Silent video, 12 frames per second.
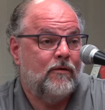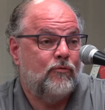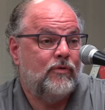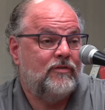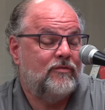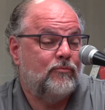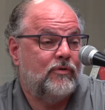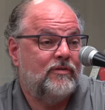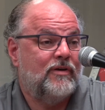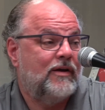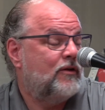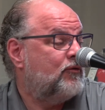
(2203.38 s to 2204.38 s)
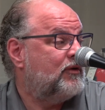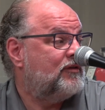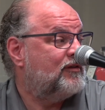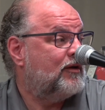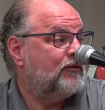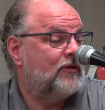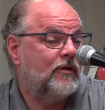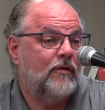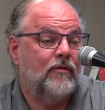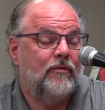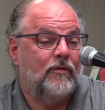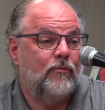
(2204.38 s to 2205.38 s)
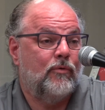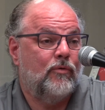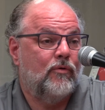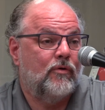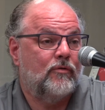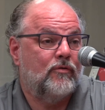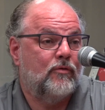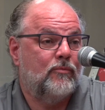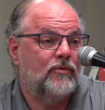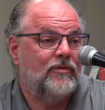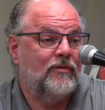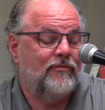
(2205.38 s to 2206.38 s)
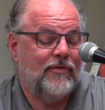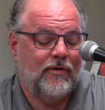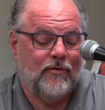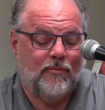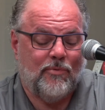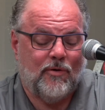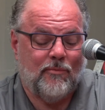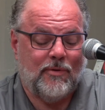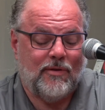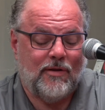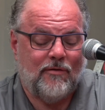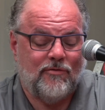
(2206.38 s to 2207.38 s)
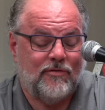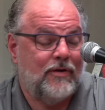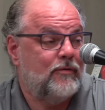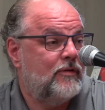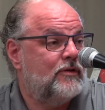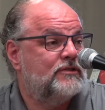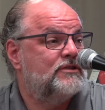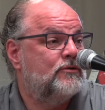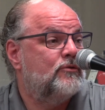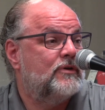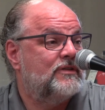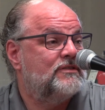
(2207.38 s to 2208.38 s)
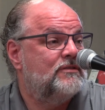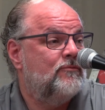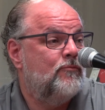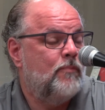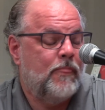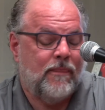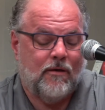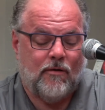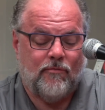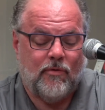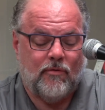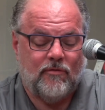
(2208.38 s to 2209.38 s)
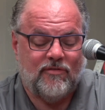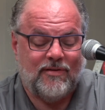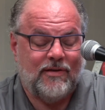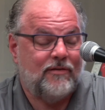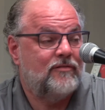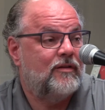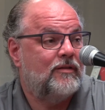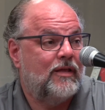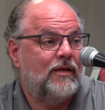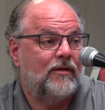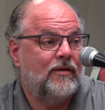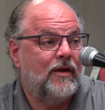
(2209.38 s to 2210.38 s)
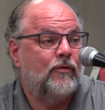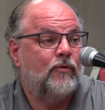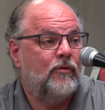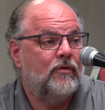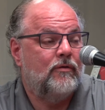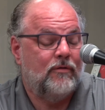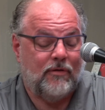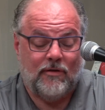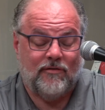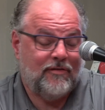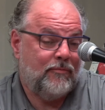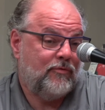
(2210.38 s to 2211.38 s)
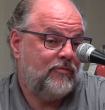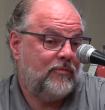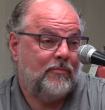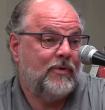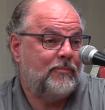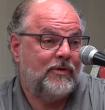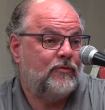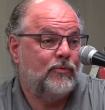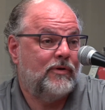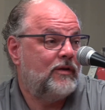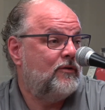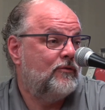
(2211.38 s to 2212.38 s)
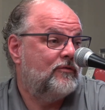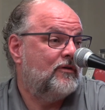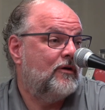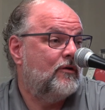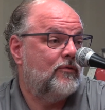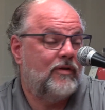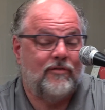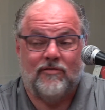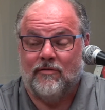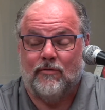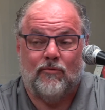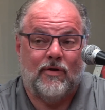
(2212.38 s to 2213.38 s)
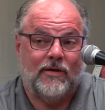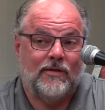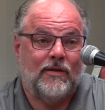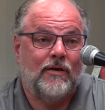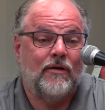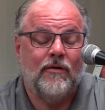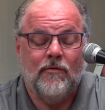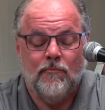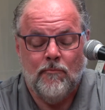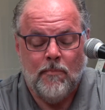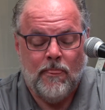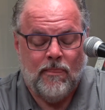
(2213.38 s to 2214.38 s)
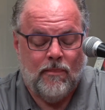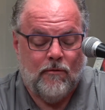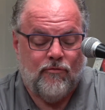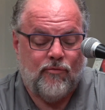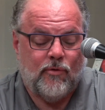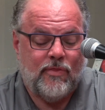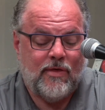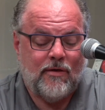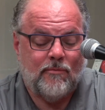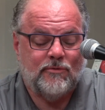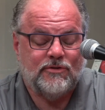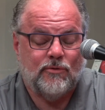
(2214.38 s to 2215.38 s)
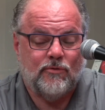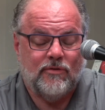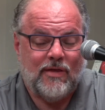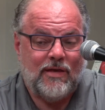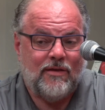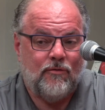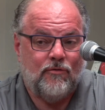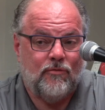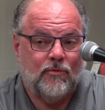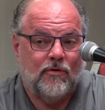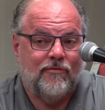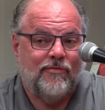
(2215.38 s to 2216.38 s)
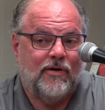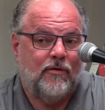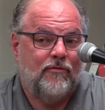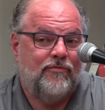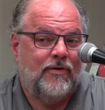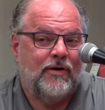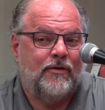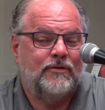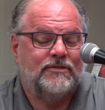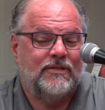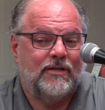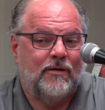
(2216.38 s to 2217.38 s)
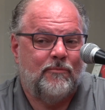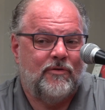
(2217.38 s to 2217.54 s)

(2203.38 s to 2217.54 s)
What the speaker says: recent retirees out there that were long-termers in the fire department that have shared their stories of the scenes that they encountered. In some of them, it might be 20 years ago, and it's still right there for them. So thank you to our firefighters. And